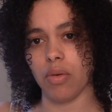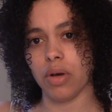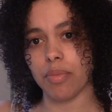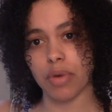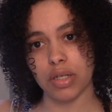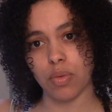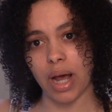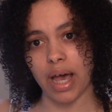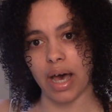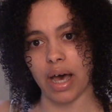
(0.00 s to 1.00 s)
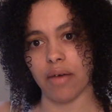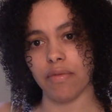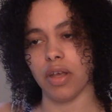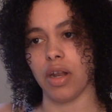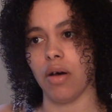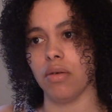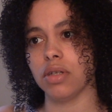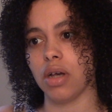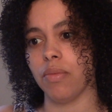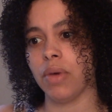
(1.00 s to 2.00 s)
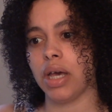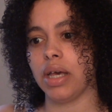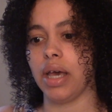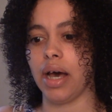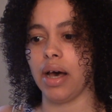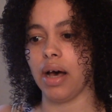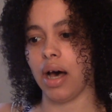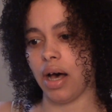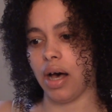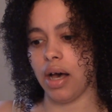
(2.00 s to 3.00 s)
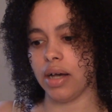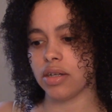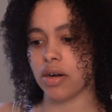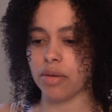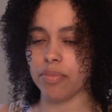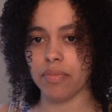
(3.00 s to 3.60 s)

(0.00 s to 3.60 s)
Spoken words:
embrace what I have, so yeah, I started